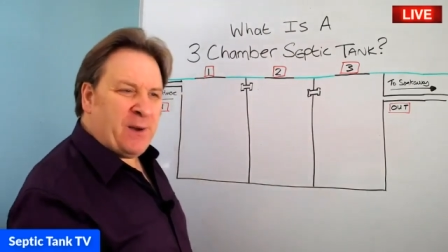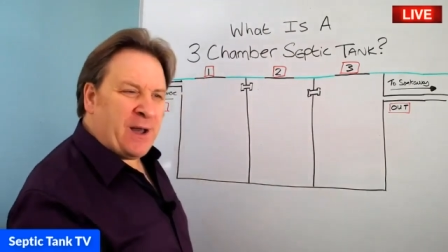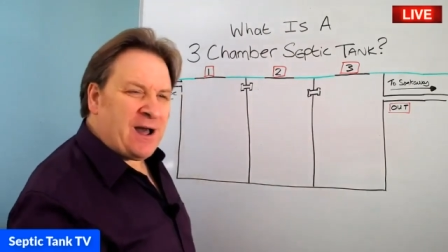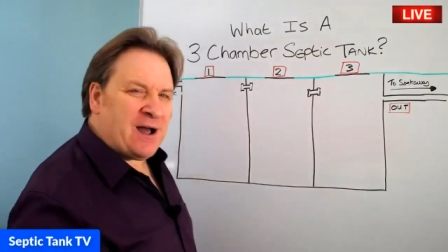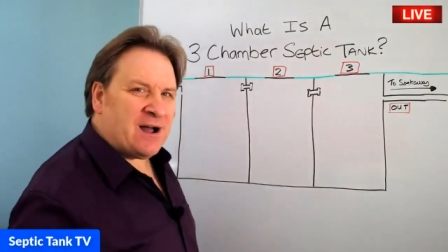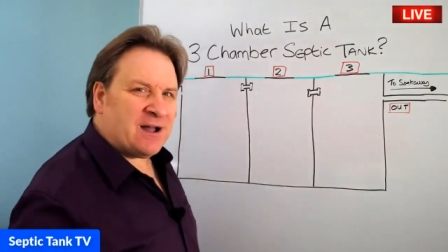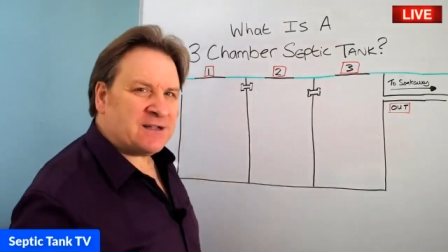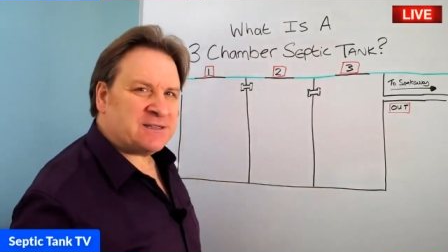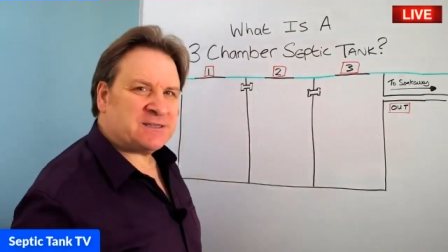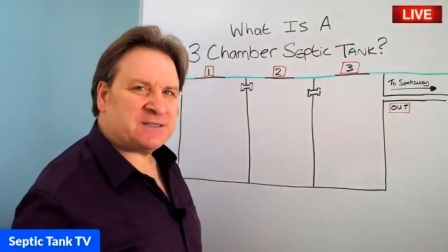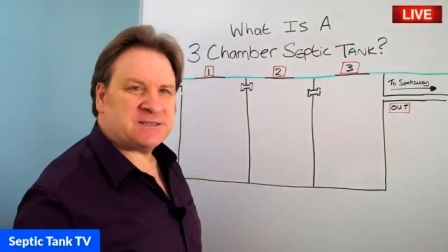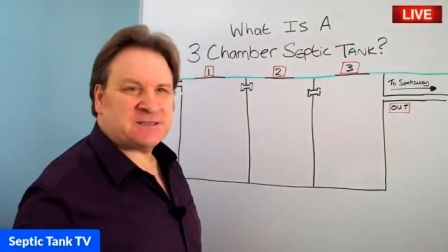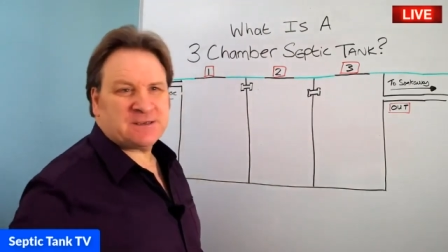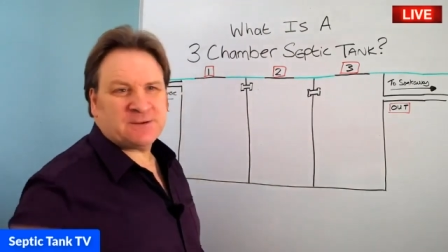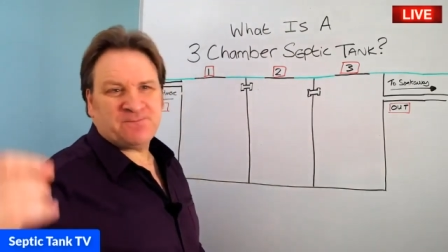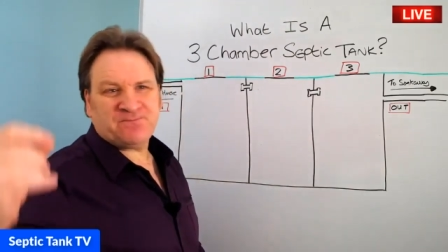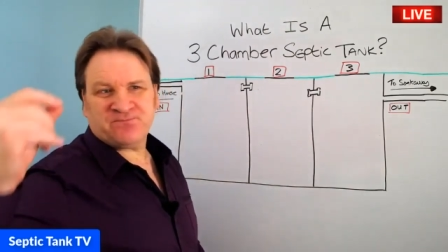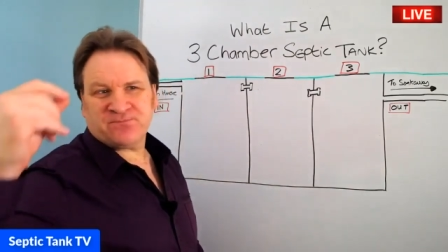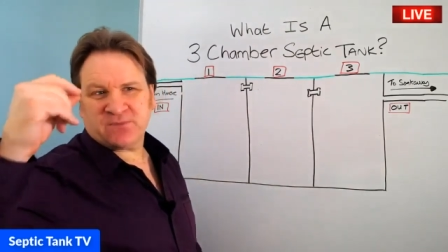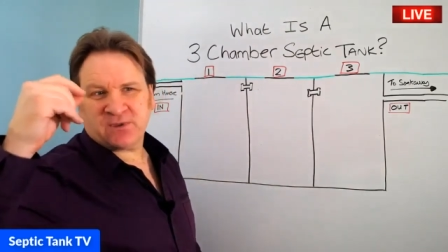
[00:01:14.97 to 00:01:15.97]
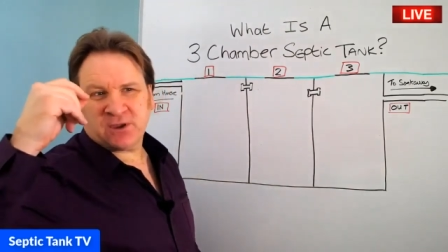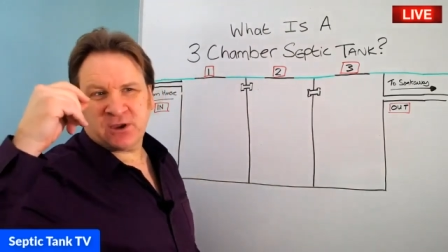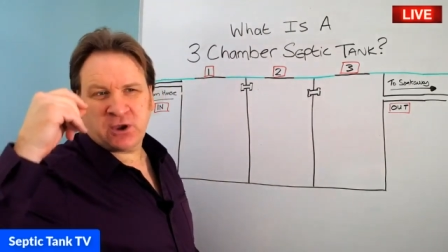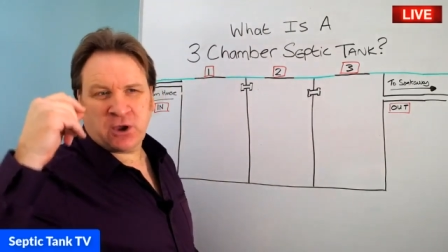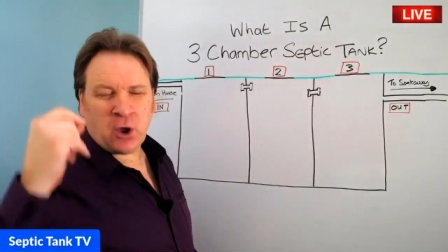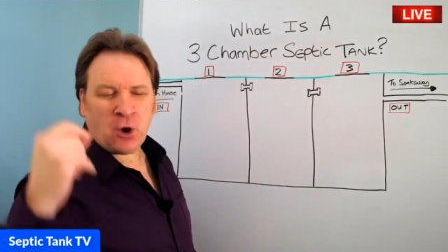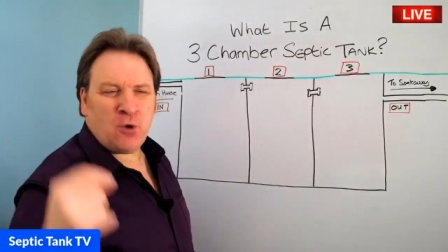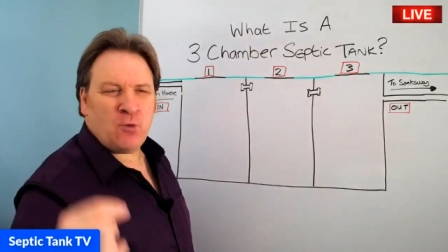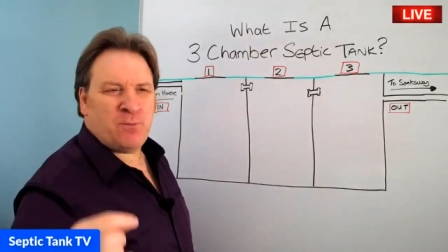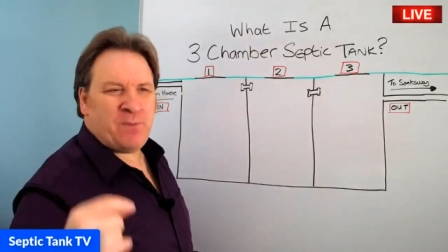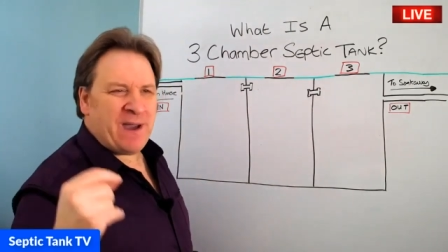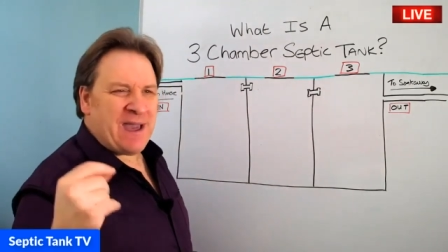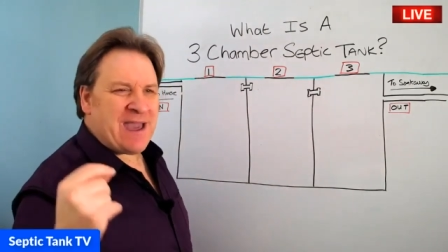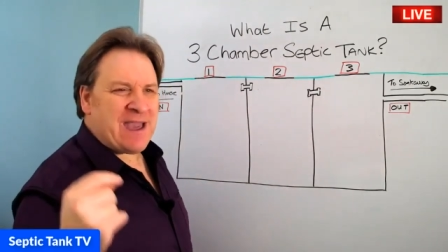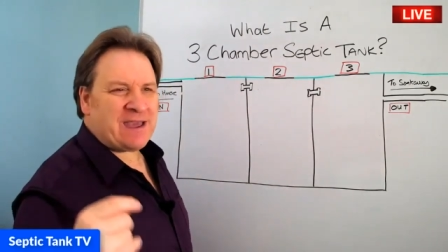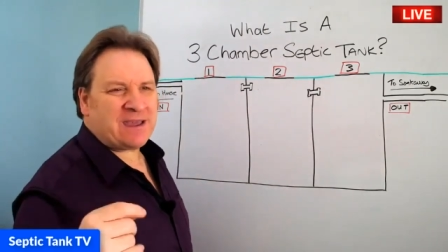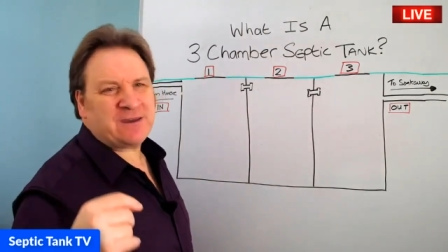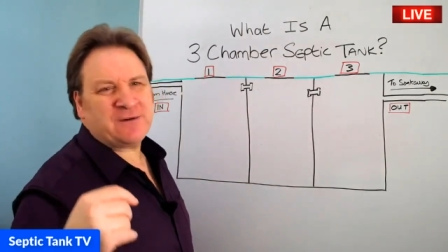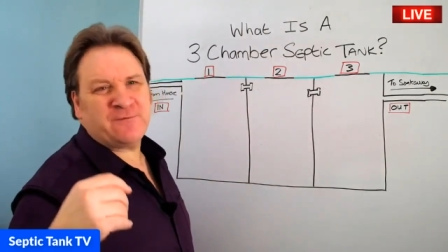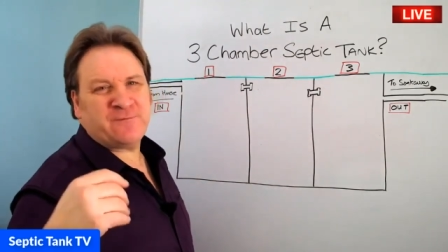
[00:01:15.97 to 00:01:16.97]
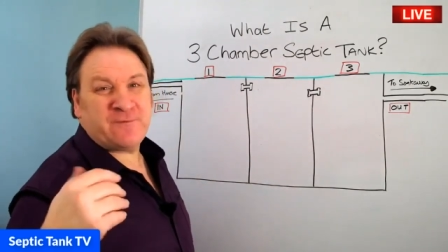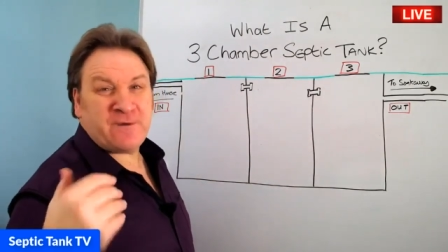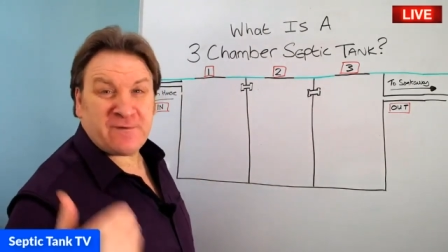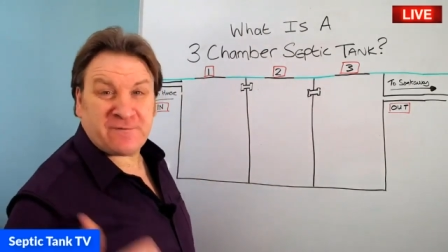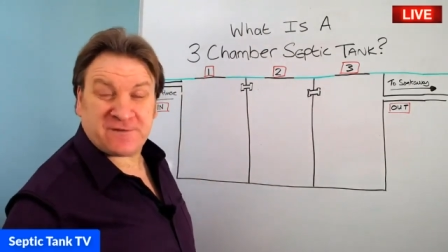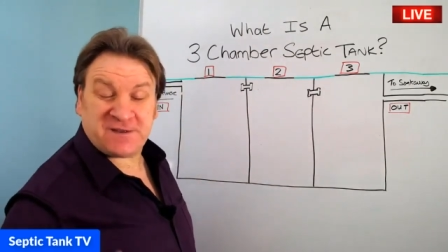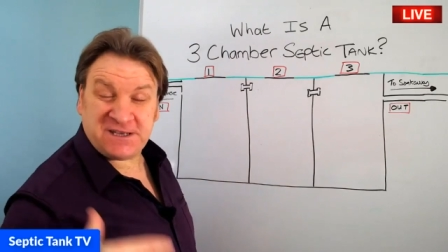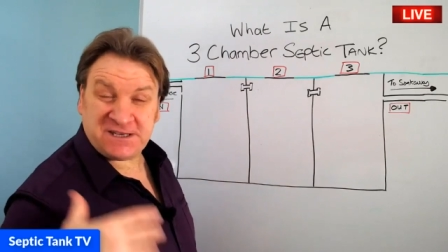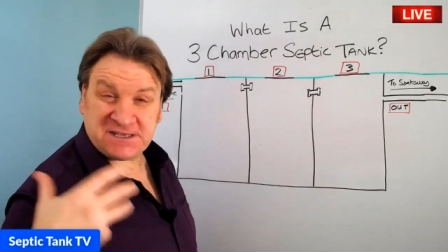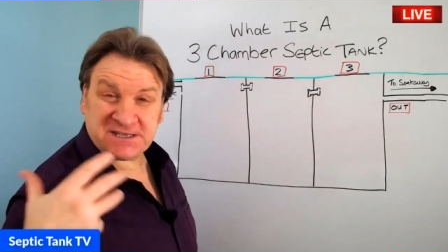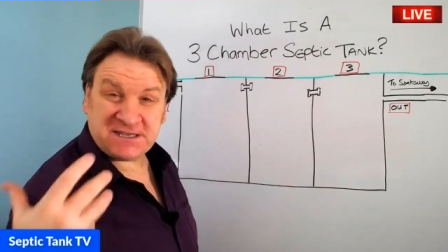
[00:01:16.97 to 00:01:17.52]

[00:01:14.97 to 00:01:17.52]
But go back 50,